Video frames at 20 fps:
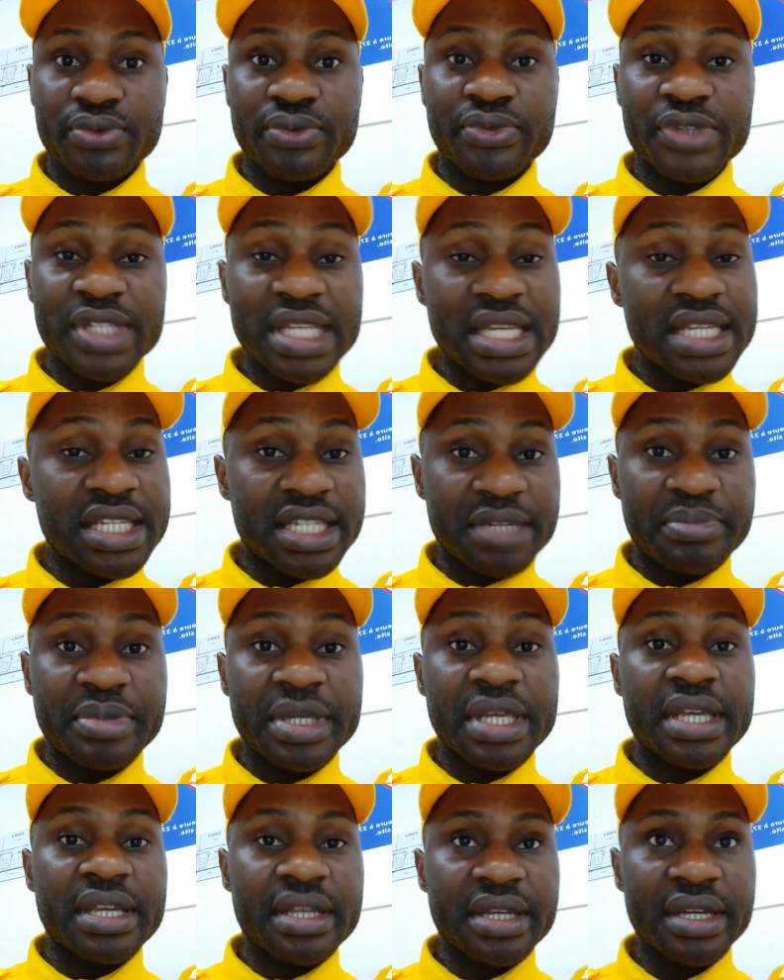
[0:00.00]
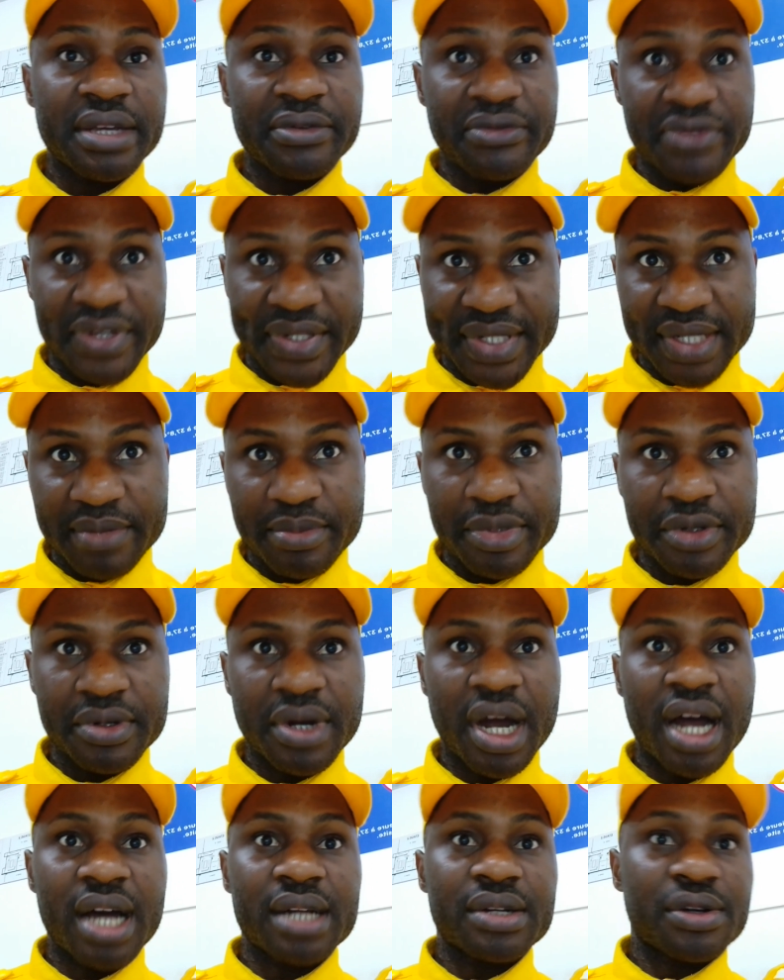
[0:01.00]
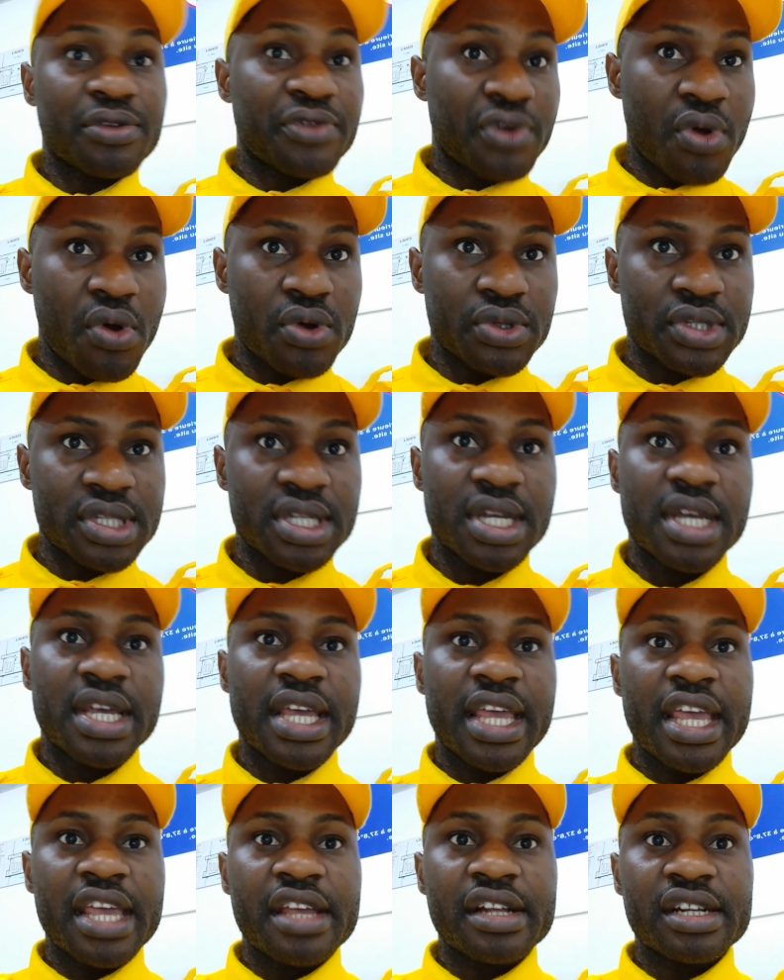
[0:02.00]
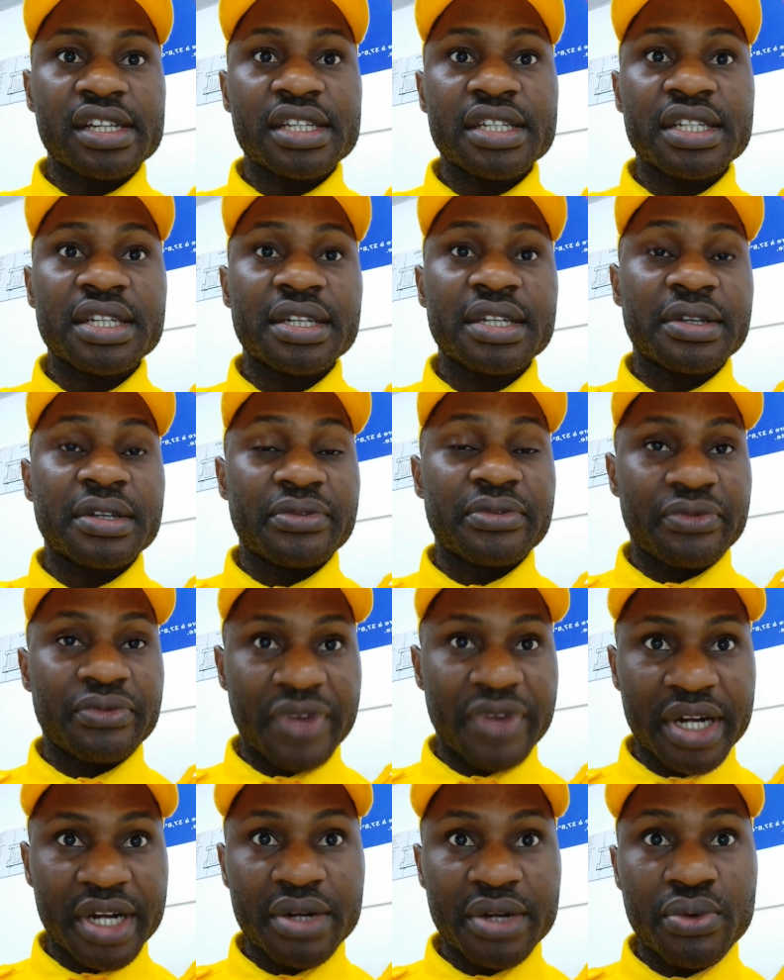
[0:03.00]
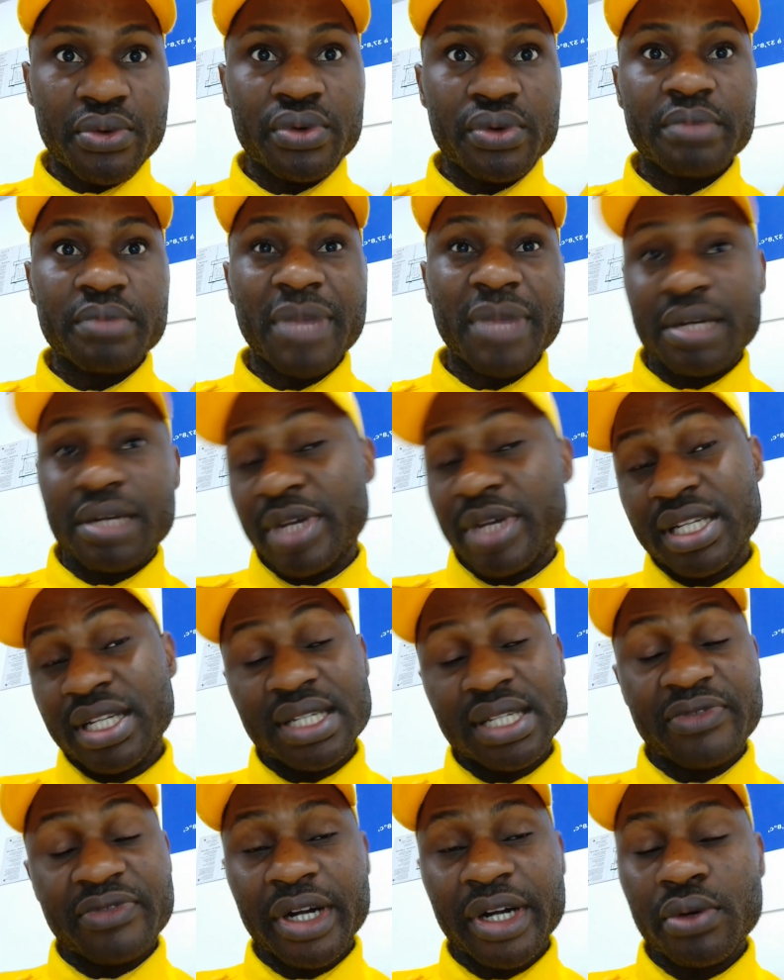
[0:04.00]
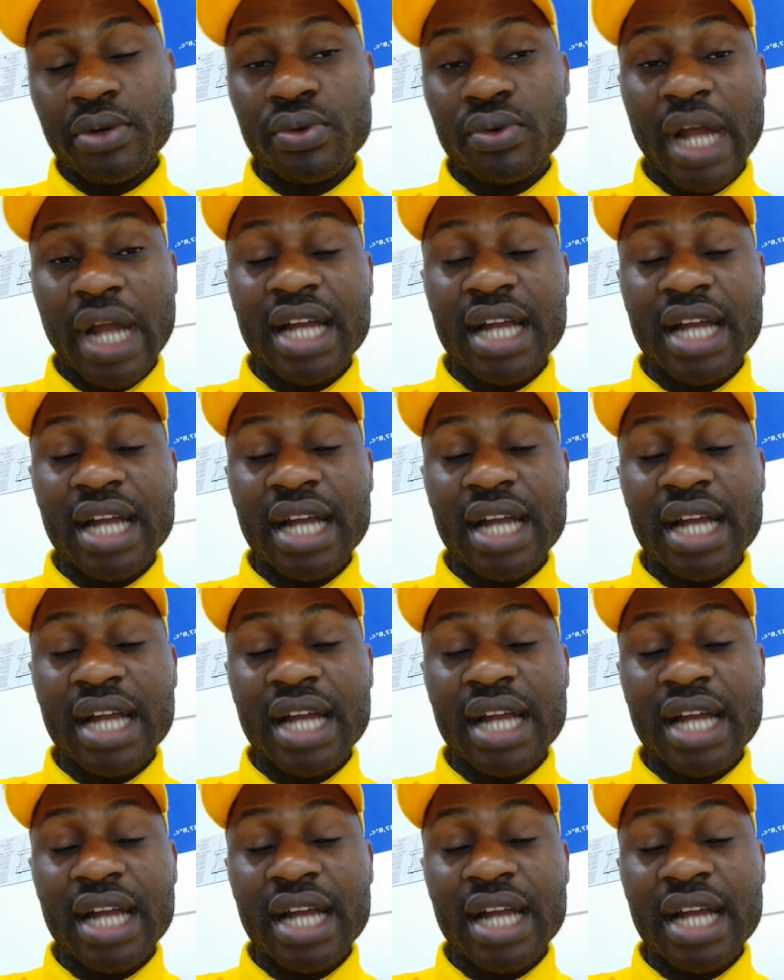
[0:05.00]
CGPA visible, and of course English very good, mathematics very good.